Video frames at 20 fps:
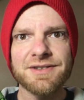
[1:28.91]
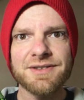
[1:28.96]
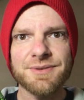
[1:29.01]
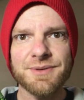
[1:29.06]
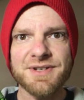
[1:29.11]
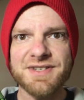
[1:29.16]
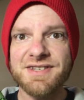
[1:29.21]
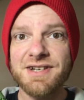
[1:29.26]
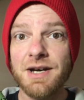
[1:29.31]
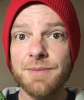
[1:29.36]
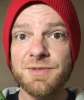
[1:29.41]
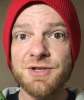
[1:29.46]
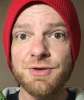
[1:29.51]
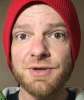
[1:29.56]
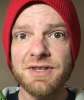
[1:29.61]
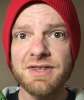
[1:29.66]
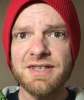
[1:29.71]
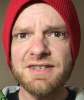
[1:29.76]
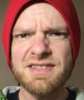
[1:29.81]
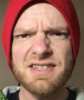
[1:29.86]
The reason I'm
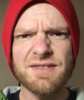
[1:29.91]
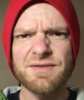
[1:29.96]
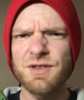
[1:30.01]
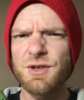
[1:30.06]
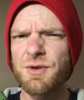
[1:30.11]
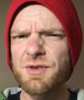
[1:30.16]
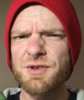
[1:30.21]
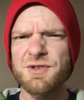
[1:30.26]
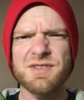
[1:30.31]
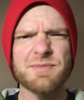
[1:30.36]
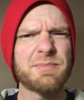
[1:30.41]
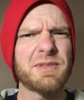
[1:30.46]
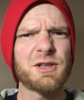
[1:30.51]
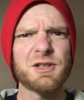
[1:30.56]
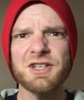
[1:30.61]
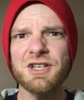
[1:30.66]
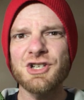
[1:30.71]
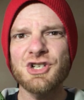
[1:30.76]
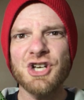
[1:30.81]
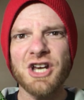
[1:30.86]
doing this, even though there's a
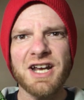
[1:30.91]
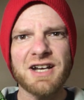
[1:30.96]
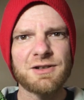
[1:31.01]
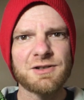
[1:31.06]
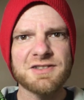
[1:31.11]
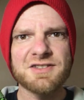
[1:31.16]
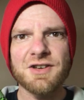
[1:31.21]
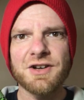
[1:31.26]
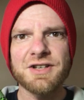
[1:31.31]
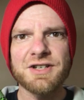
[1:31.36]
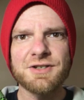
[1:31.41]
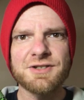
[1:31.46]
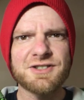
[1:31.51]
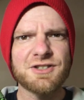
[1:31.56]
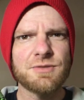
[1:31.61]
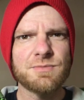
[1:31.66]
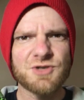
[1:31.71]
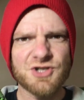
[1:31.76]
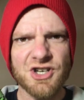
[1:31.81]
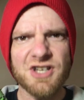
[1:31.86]
million channels on
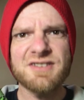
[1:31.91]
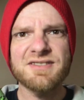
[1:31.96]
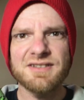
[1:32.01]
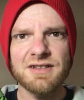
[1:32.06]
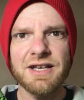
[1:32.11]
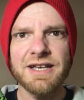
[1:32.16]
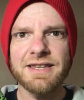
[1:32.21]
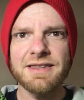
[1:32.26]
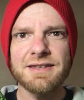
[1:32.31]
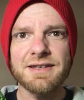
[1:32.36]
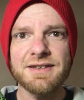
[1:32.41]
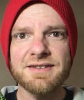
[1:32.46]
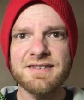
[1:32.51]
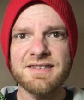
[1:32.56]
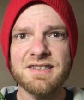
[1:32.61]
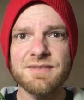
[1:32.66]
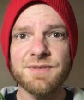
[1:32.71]
YouTube just like this,